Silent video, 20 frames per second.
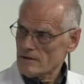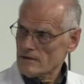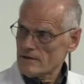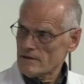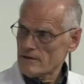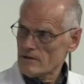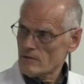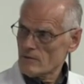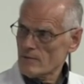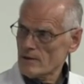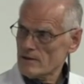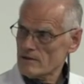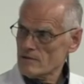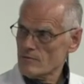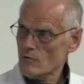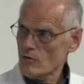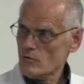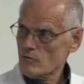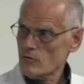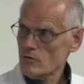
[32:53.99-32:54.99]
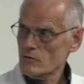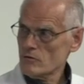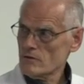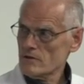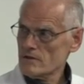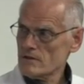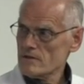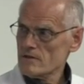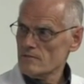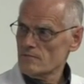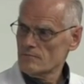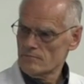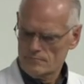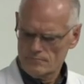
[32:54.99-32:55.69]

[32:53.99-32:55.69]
deer, but small rodents